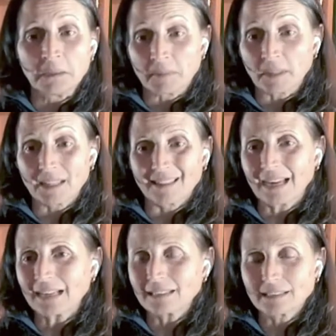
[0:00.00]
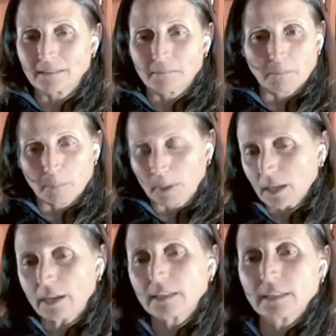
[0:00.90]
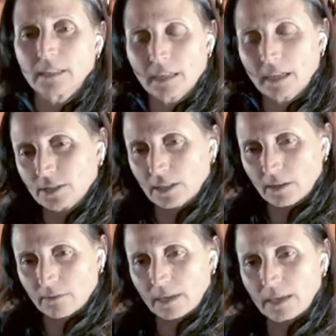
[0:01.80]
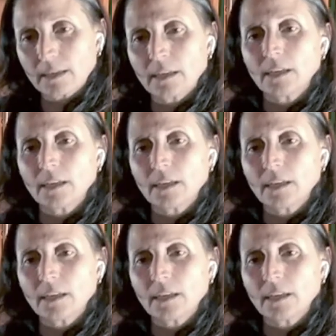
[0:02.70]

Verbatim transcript: Like that's Pilates in a nutshell, right?